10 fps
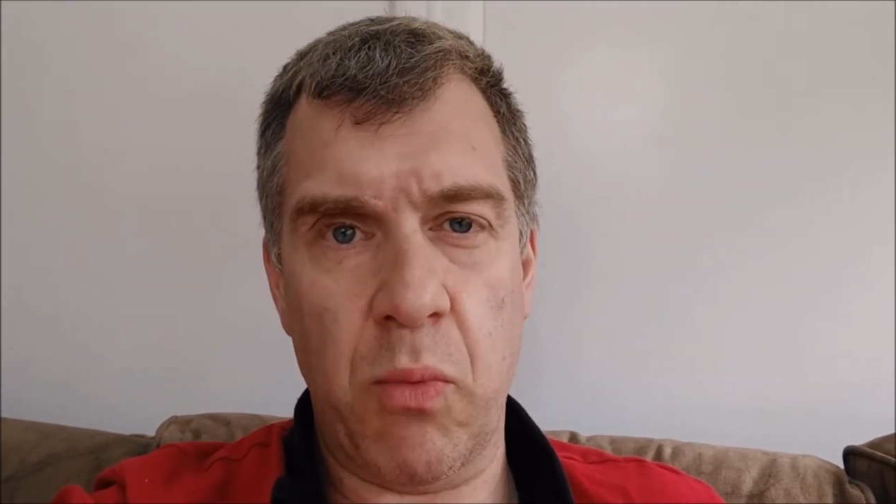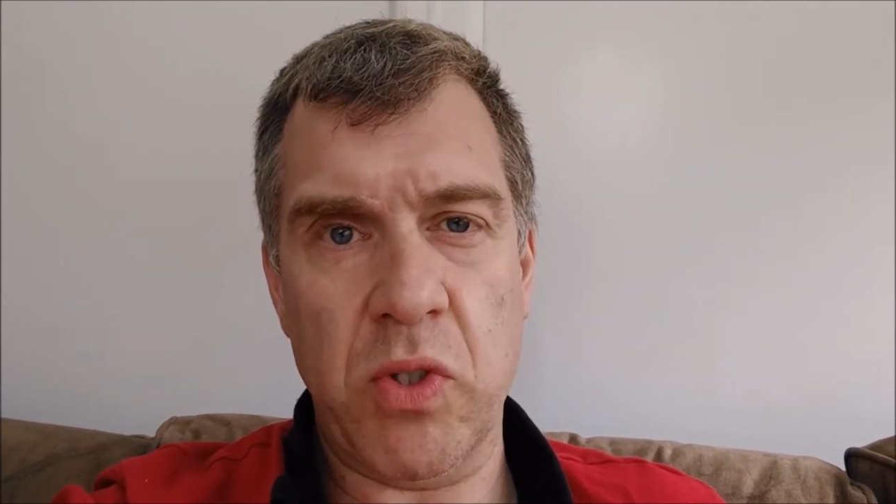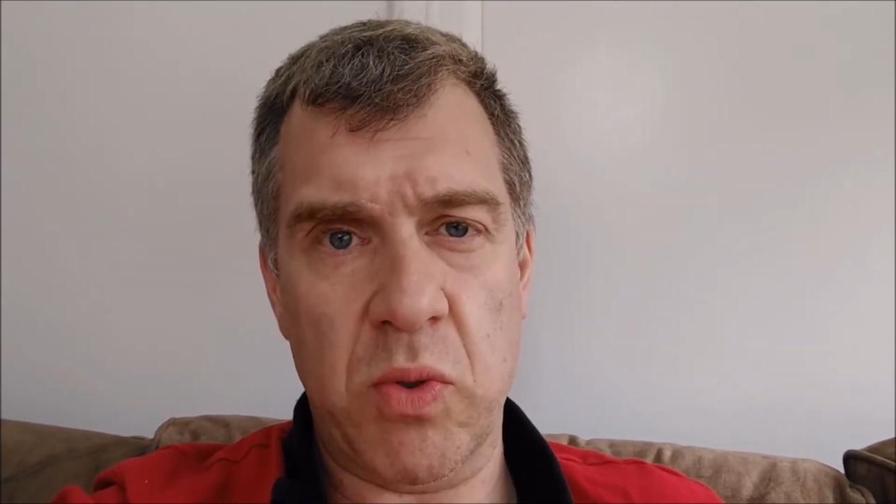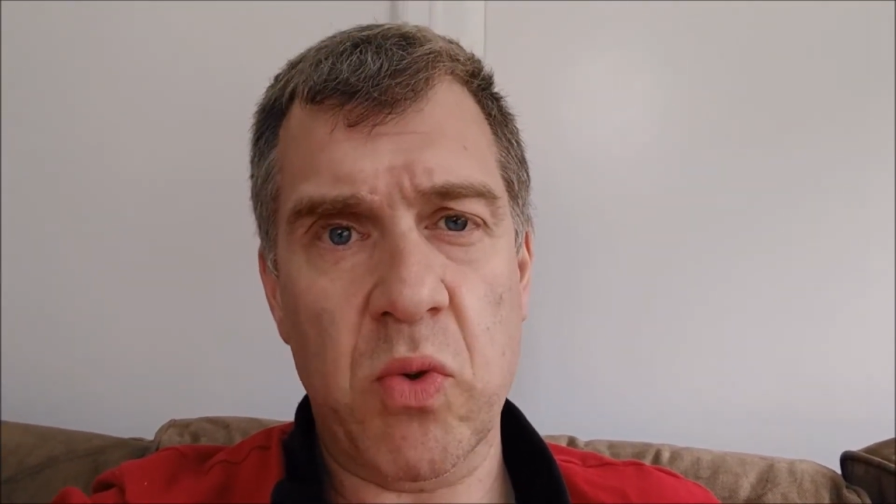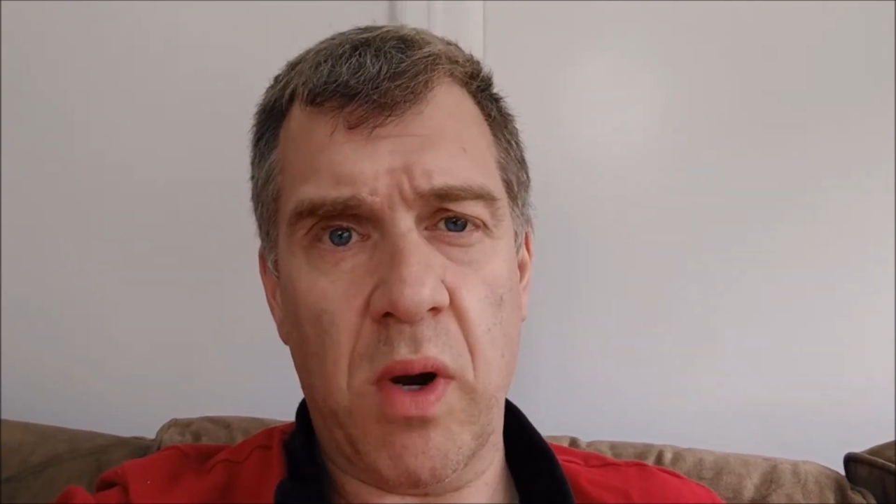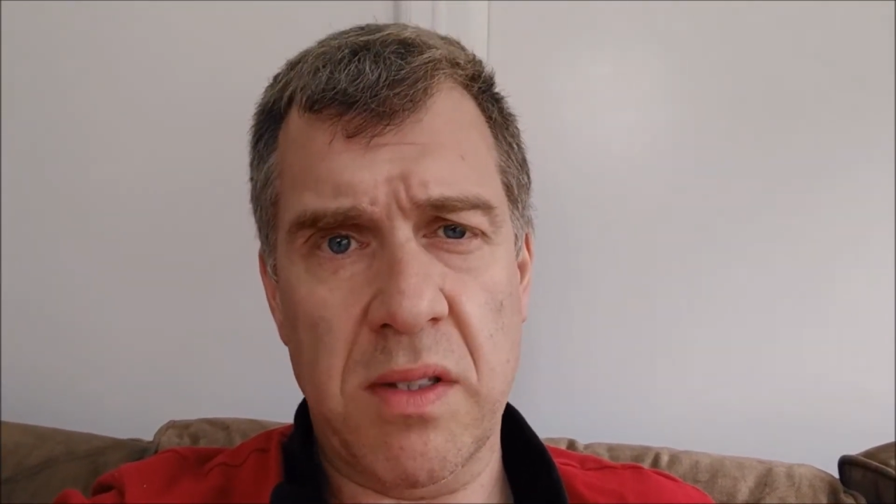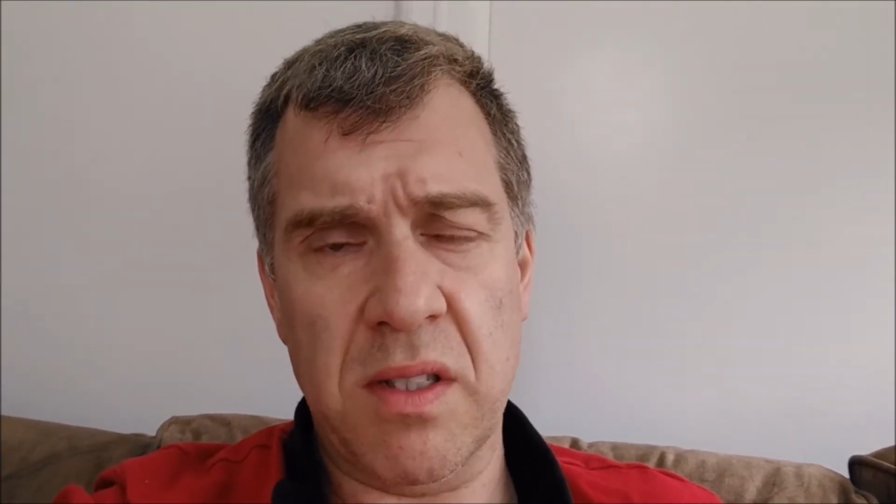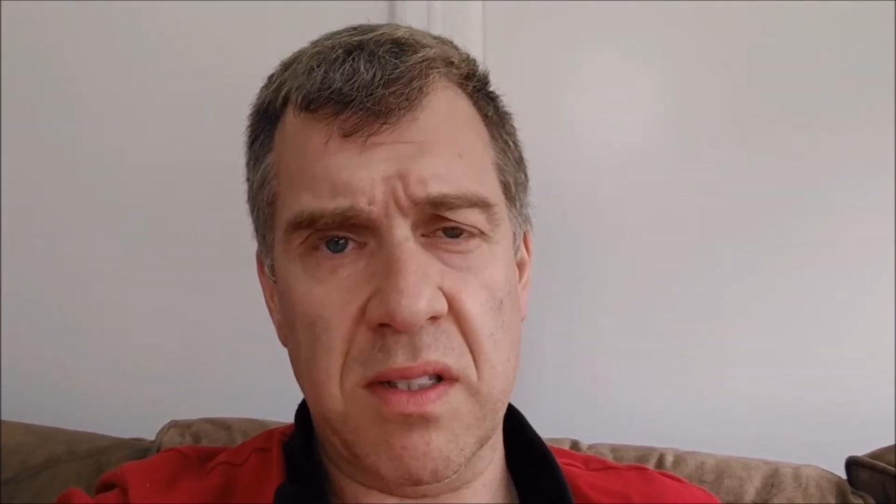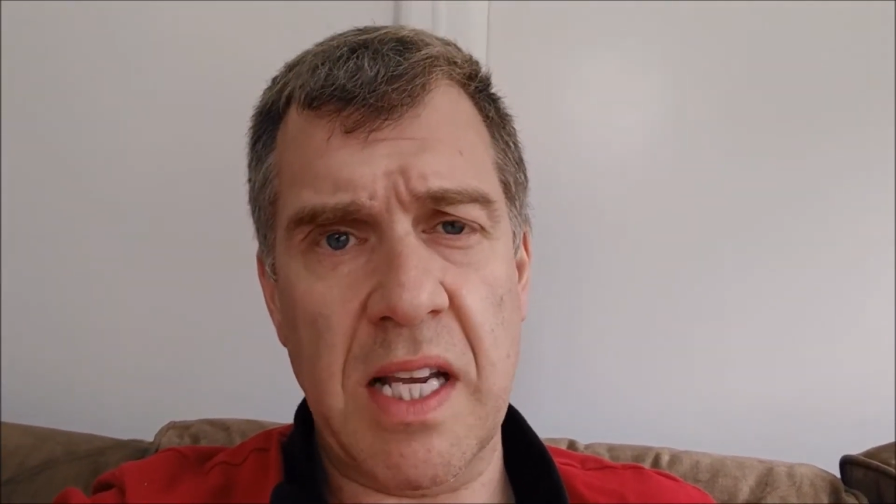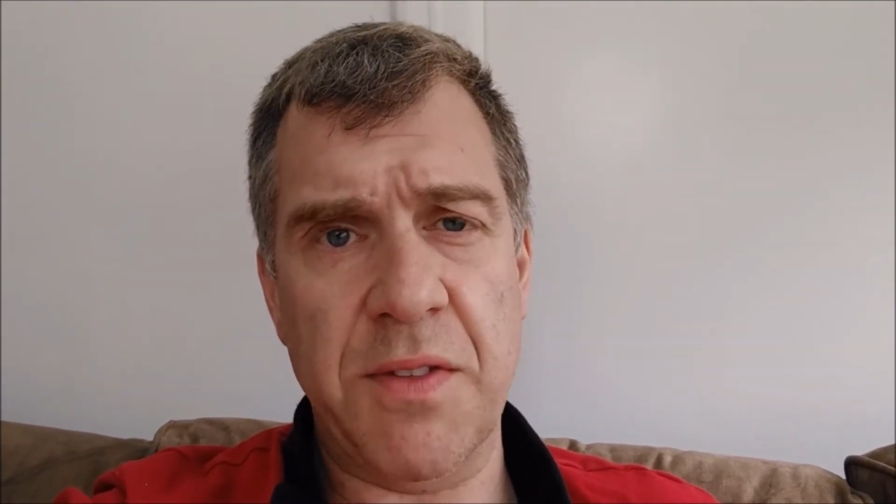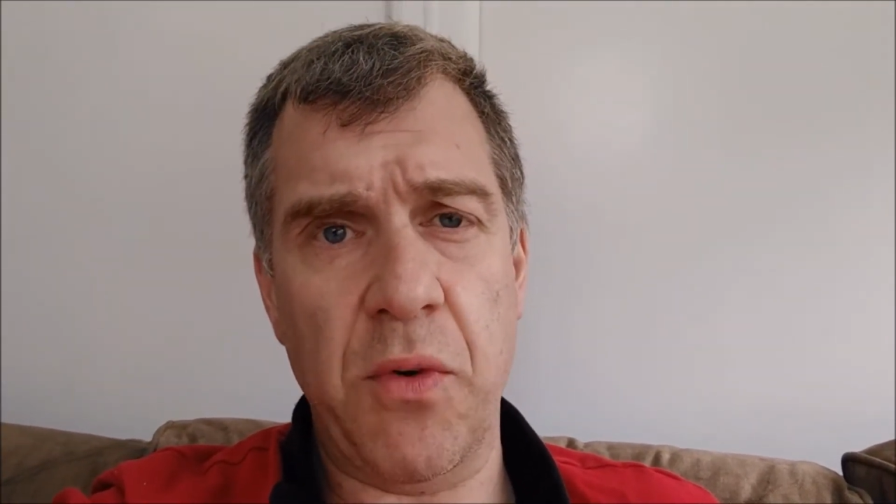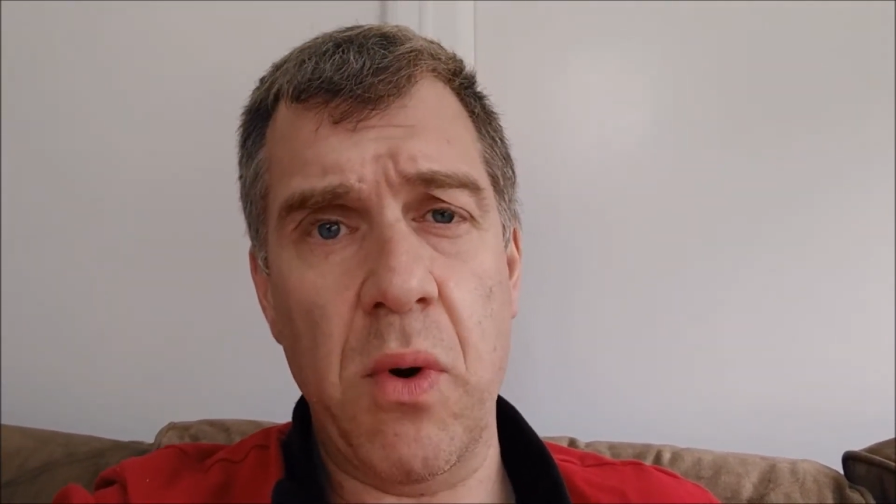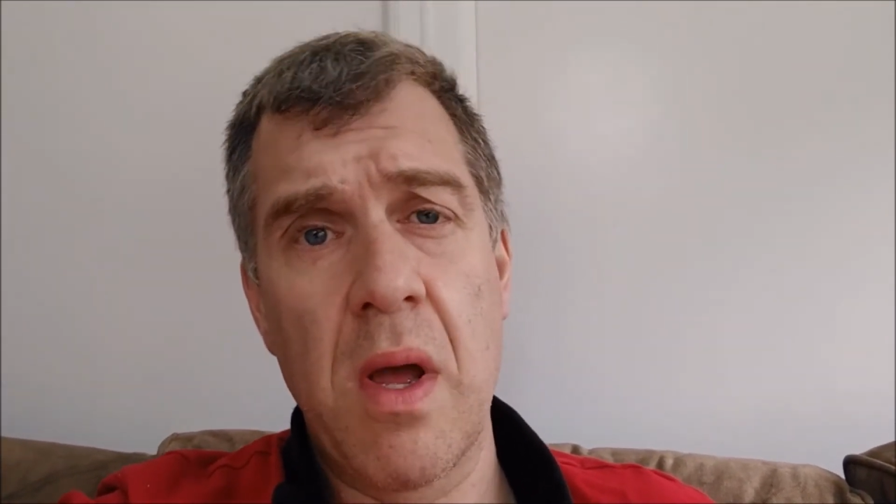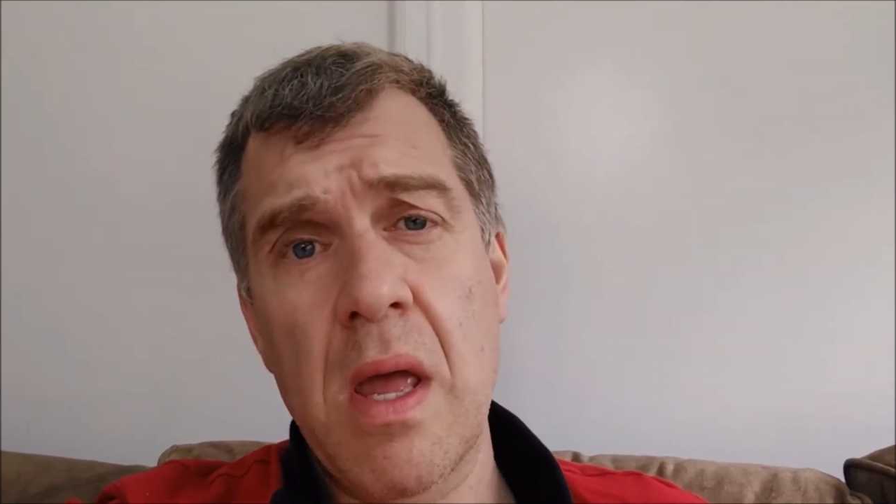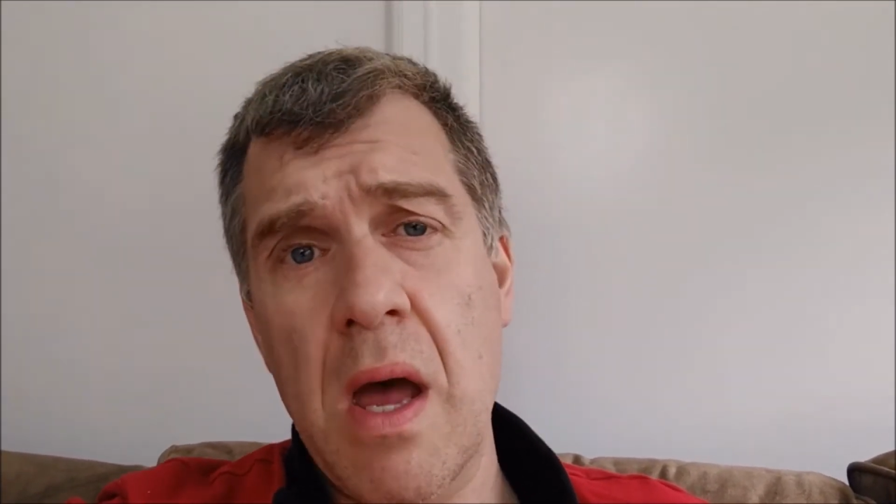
which was quite successful.